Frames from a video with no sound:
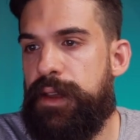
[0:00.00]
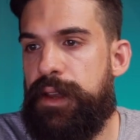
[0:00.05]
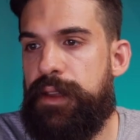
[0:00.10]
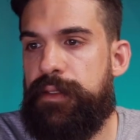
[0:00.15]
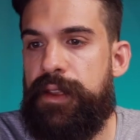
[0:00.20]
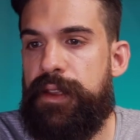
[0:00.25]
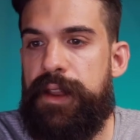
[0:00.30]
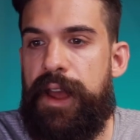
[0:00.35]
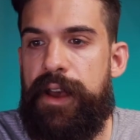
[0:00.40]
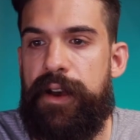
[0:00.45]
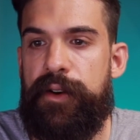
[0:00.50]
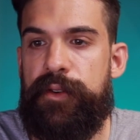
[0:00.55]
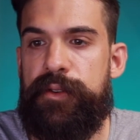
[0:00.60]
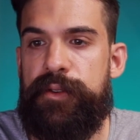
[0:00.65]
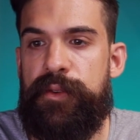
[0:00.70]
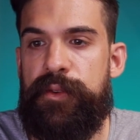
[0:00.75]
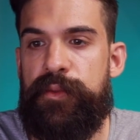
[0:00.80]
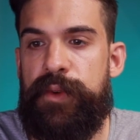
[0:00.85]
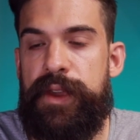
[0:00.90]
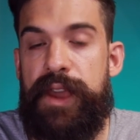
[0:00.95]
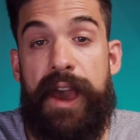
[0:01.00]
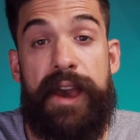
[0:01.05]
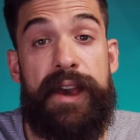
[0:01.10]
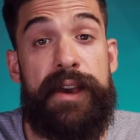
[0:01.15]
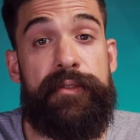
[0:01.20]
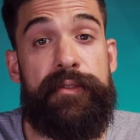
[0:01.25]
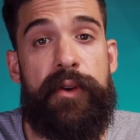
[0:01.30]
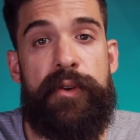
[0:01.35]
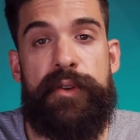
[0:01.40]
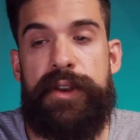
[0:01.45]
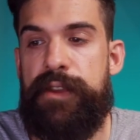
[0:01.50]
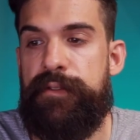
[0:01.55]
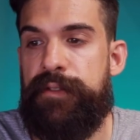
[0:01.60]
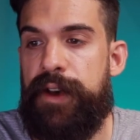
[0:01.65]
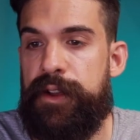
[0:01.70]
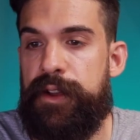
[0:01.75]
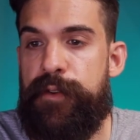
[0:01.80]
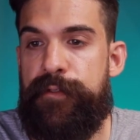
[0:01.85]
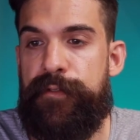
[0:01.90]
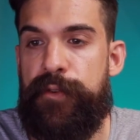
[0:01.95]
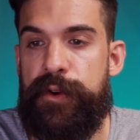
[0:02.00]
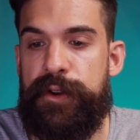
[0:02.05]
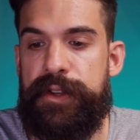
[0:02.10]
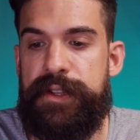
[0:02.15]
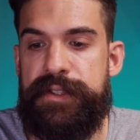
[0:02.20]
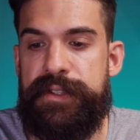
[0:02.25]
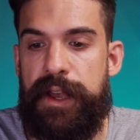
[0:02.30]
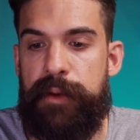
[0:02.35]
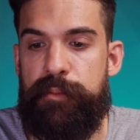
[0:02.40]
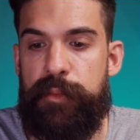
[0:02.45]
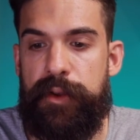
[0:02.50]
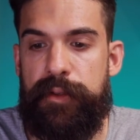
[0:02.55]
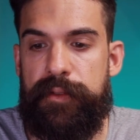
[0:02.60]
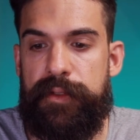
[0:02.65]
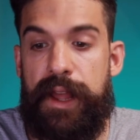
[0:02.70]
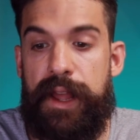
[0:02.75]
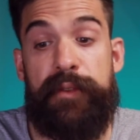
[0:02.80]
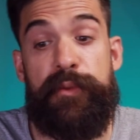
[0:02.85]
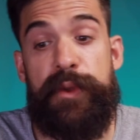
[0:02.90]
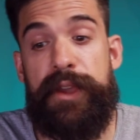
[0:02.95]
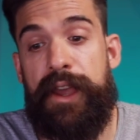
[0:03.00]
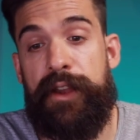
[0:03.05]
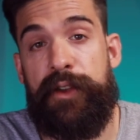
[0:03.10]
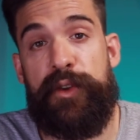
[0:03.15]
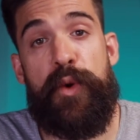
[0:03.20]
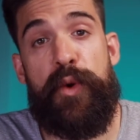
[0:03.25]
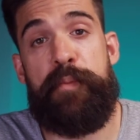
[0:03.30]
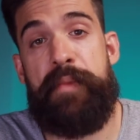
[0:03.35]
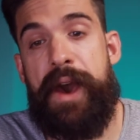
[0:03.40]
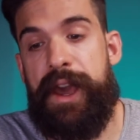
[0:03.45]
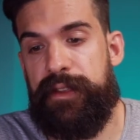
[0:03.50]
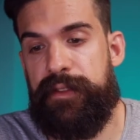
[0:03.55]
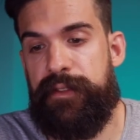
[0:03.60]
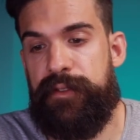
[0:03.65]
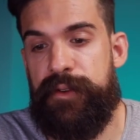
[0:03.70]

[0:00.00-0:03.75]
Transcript: You see now we have only a value for December. Then we can go back